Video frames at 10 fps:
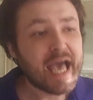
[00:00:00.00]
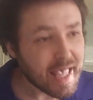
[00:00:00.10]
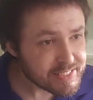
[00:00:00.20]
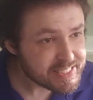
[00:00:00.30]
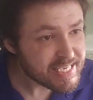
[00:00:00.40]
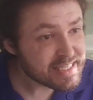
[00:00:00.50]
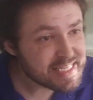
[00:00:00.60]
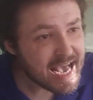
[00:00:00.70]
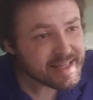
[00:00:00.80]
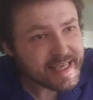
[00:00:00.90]
and see
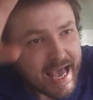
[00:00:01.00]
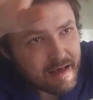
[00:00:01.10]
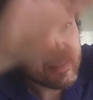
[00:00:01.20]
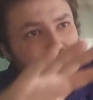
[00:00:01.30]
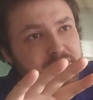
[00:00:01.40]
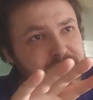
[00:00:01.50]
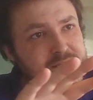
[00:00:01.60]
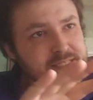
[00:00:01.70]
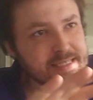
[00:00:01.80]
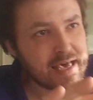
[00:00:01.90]
exactly how they would
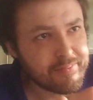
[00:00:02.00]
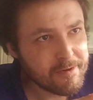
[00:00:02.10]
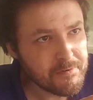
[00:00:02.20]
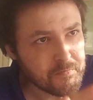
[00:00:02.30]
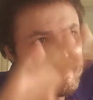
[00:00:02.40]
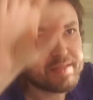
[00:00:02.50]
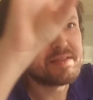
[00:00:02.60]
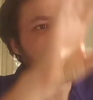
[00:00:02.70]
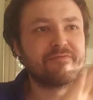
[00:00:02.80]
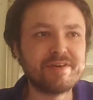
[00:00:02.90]
fit together, and
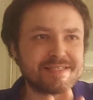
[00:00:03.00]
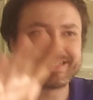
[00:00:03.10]
then they fit